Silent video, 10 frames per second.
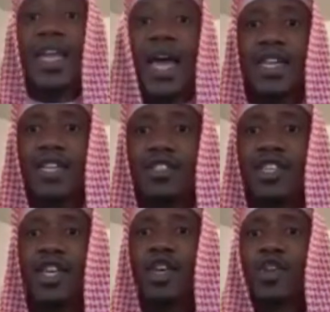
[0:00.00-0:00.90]
that
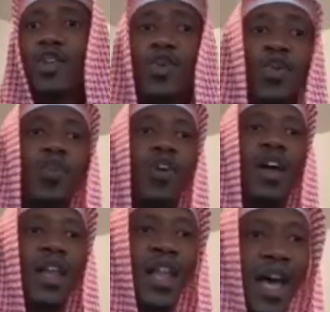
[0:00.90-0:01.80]
is you were
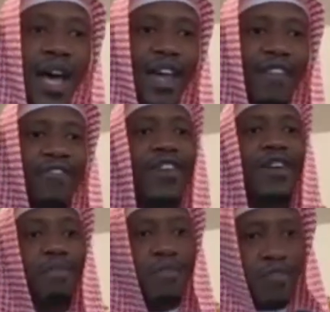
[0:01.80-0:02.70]
alive
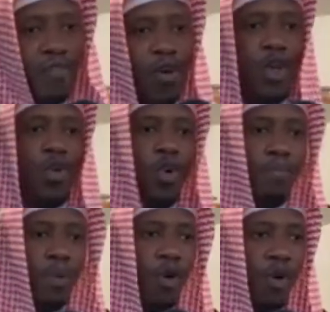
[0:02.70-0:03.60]
before you were
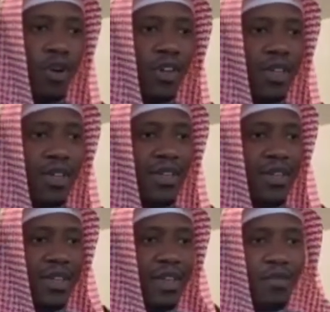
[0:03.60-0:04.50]
born.
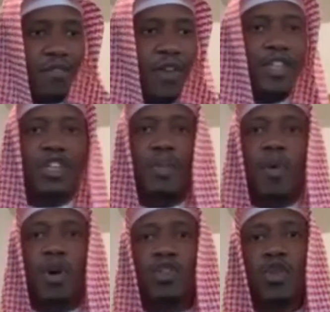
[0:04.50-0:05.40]
Reflection number
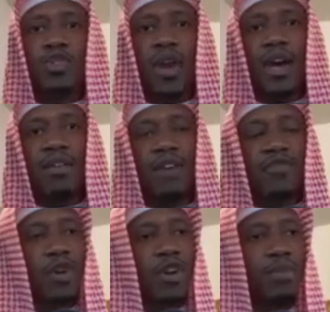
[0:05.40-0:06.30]
one, Surah Al-A'raf,
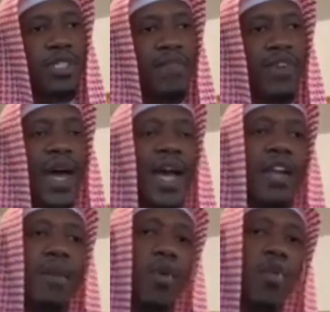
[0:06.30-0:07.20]
Surah number 7, ayah
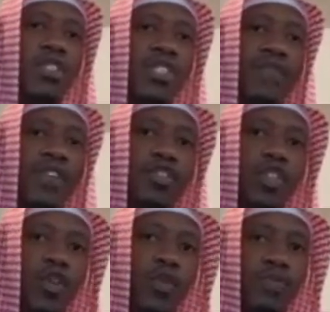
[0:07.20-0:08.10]
number
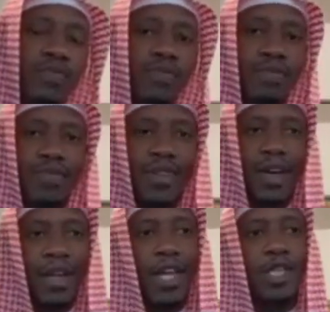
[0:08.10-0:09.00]
172.
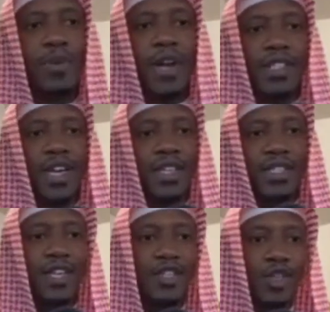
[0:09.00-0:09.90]
Allah subhanahu wa ta'ala
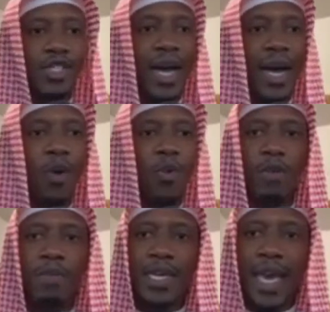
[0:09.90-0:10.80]
tells us how we
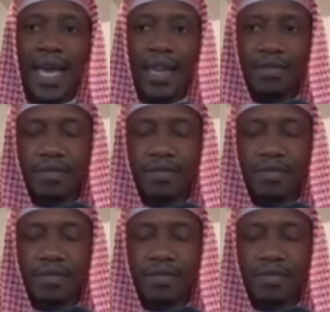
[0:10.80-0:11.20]
began.